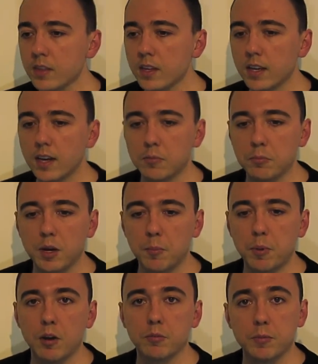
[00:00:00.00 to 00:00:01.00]

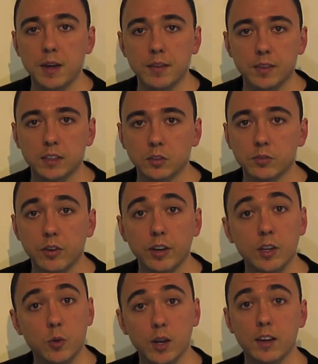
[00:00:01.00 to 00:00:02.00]
Apart from that, that's a
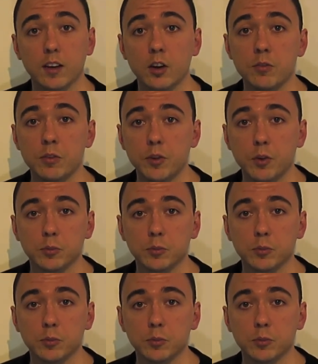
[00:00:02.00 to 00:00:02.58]
very quick overview.